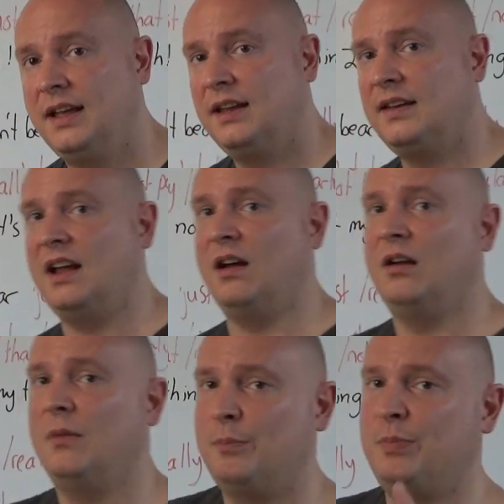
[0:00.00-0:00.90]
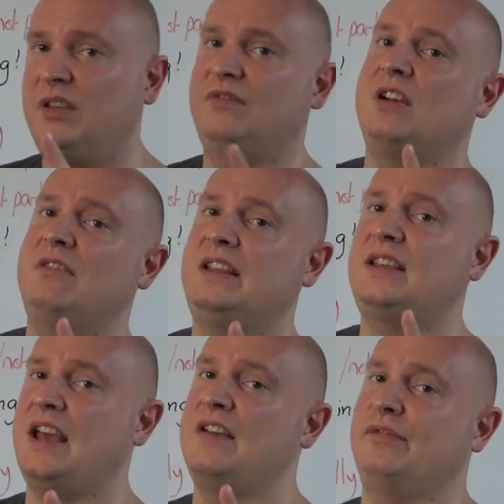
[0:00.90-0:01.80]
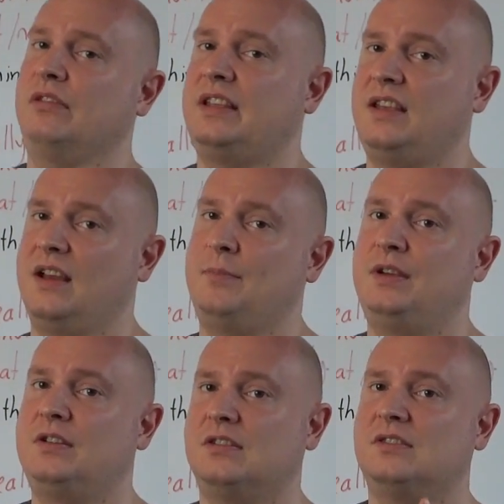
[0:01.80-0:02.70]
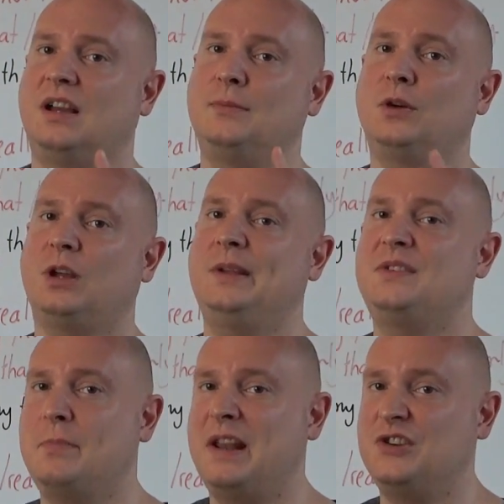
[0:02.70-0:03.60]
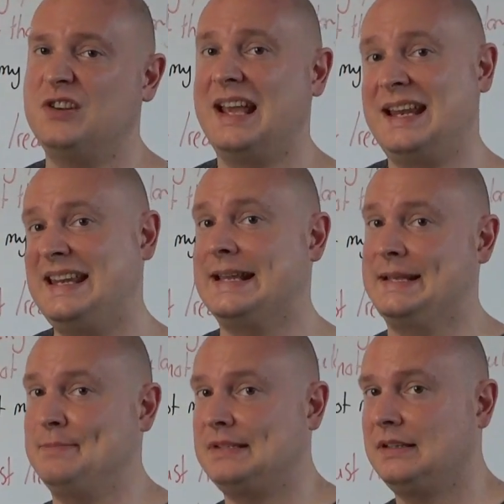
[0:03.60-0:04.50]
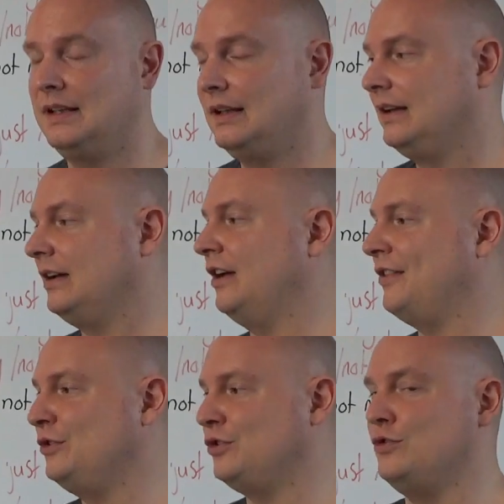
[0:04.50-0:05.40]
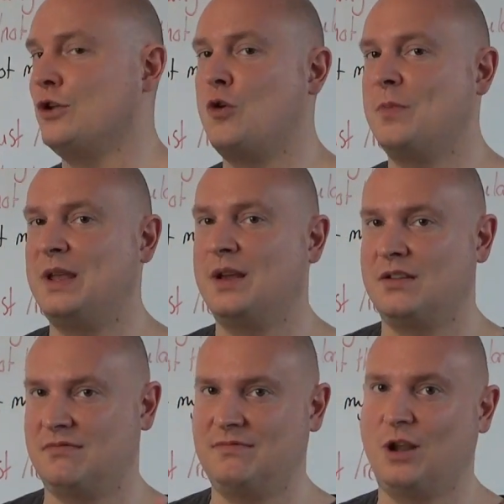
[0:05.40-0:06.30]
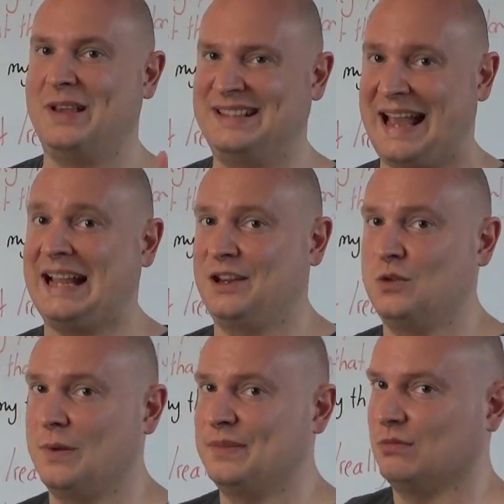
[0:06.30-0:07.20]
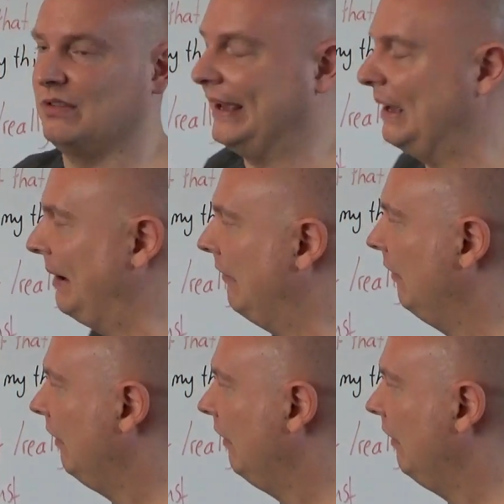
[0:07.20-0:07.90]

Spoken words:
Now, be very careful here because I'm not going to mention any names. Those who know me know exactly who I'm talking about.